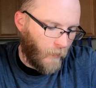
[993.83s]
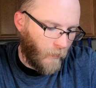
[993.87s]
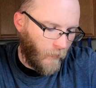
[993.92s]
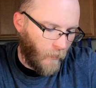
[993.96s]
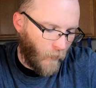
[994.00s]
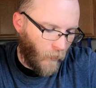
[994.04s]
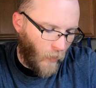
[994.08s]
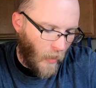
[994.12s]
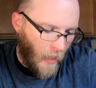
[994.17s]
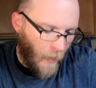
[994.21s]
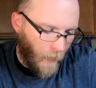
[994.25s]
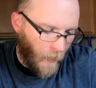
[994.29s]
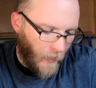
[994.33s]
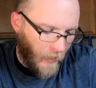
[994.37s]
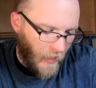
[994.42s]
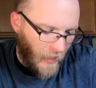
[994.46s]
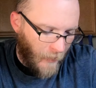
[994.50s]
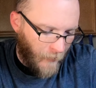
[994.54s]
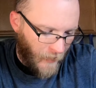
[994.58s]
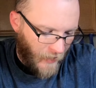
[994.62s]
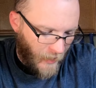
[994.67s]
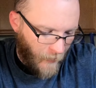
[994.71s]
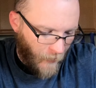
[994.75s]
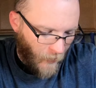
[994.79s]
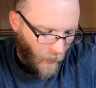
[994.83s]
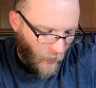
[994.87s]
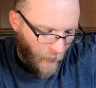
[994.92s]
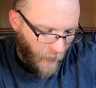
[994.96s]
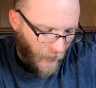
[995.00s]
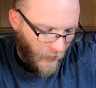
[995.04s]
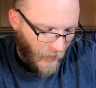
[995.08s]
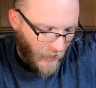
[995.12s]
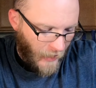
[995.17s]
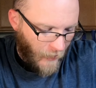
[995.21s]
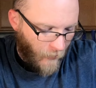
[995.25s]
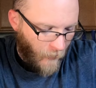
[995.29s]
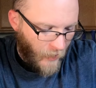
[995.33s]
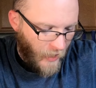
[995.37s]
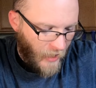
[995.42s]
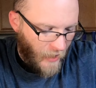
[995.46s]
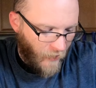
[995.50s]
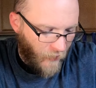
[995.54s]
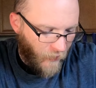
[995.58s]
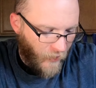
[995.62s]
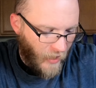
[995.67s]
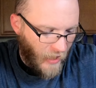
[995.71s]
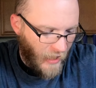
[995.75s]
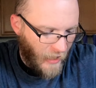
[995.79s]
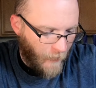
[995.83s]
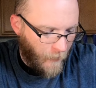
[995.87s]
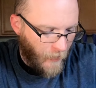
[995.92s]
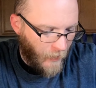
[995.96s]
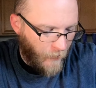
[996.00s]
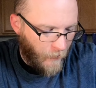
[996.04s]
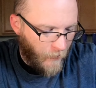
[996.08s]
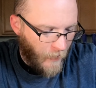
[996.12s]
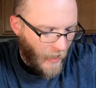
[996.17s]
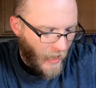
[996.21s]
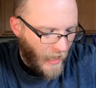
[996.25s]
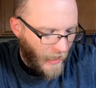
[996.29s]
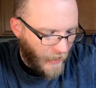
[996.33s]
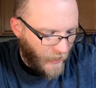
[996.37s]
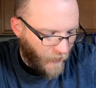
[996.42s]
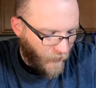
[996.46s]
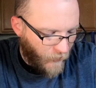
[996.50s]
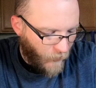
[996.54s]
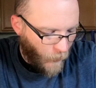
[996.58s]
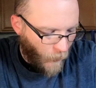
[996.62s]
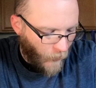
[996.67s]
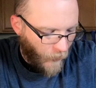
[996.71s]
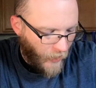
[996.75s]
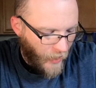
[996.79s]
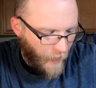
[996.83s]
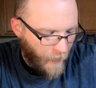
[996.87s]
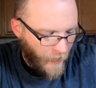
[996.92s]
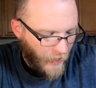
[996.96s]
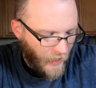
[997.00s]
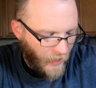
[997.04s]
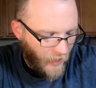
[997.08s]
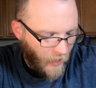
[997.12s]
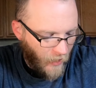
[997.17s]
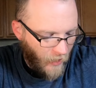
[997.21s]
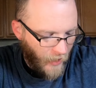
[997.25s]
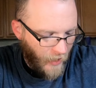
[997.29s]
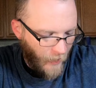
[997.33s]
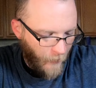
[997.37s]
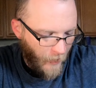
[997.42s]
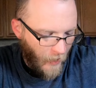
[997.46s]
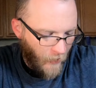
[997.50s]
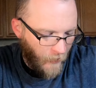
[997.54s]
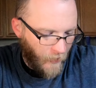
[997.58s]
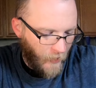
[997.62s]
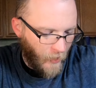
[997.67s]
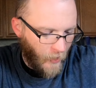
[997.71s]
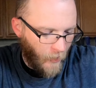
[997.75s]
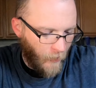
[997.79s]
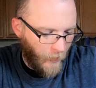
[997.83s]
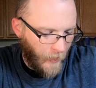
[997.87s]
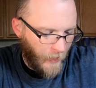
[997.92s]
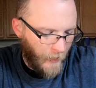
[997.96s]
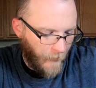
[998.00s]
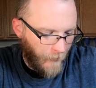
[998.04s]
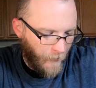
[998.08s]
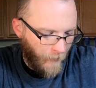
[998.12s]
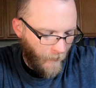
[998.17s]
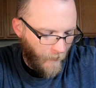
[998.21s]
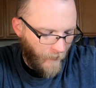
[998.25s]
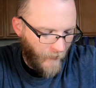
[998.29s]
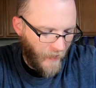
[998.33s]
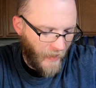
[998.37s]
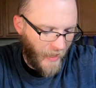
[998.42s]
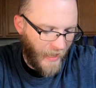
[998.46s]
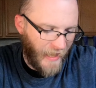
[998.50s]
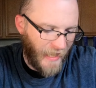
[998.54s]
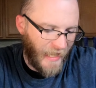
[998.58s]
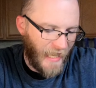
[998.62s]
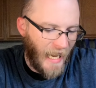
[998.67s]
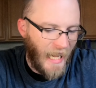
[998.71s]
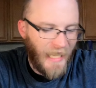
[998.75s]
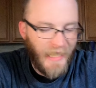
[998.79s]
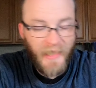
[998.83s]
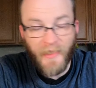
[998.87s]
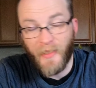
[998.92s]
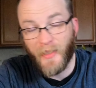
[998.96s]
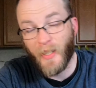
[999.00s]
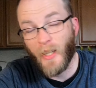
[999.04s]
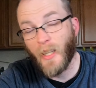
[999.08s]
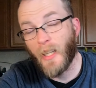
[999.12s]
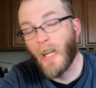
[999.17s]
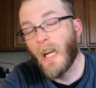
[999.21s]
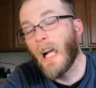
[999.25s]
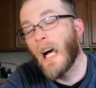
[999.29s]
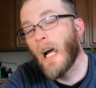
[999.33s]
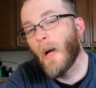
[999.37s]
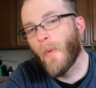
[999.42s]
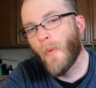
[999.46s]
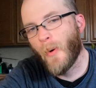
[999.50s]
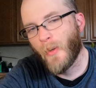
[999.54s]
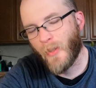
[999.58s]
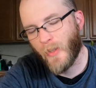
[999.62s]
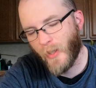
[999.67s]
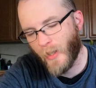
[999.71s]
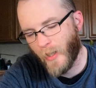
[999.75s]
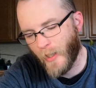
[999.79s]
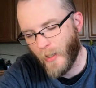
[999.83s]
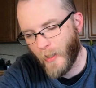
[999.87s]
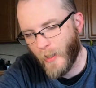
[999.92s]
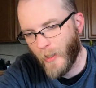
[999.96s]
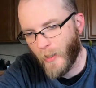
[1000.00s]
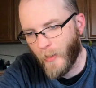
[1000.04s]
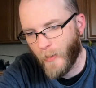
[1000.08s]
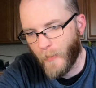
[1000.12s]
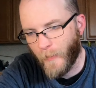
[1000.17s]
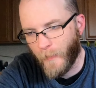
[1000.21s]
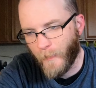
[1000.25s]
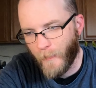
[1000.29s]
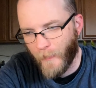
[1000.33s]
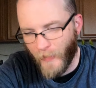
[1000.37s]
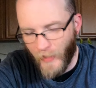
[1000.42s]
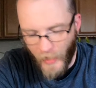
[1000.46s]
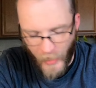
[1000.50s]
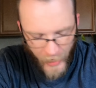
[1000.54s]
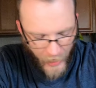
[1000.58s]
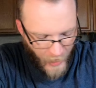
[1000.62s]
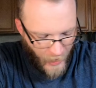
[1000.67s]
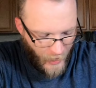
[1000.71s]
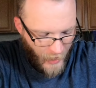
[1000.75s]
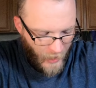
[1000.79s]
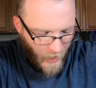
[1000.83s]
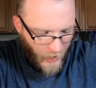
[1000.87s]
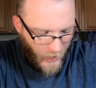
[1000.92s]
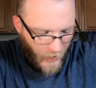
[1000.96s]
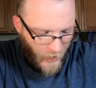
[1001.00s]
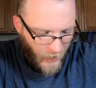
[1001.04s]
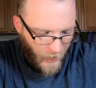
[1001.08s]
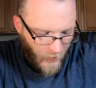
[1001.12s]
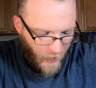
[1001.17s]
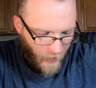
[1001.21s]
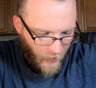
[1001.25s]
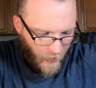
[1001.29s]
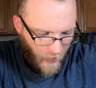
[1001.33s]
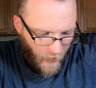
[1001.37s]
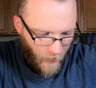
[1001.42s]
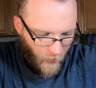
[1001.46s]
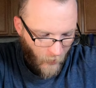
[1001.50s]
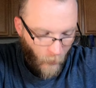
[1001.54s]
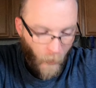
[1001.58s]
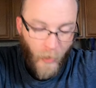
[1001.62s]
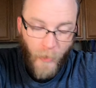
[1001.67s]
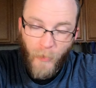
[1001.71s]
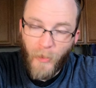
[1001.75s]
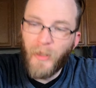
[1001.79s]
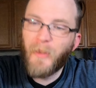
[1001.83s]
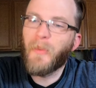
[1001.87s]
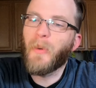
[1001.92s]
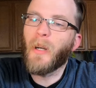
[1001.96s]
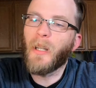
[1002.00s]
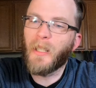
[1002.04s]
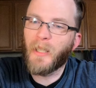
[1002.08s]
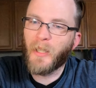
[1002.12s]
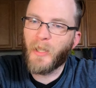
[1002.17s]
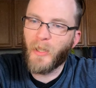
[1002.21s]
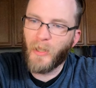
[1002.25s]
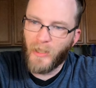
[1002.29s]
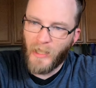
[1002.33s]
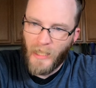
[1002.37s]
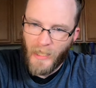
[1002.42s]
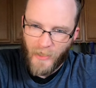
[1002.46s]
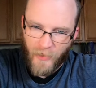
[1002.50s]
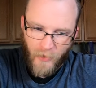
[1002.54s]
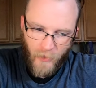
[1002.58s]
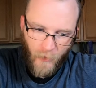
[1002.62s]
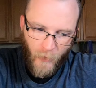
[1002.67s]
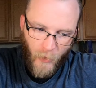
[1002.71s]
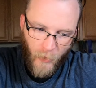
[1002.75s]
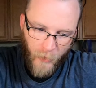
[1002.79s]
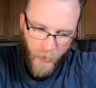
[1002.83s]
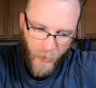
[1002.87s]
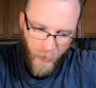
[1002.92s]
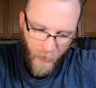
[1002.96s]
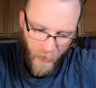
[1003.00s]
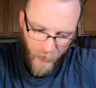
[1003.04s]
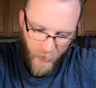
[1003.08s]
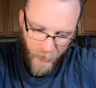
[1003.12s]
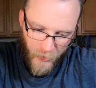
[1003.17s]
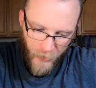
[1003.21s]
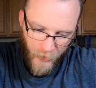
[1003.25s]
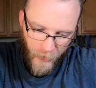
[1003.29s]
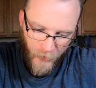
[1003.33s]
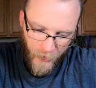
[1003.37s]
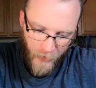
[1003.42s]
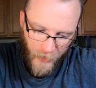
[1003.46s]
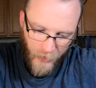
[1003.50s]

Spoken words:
Robert and I, my teammate Robert and I, we have kind of been back and forth hemming and hawing about going, and then I decided I wasn't going to go. Or we wanted to go we wanted to go this year,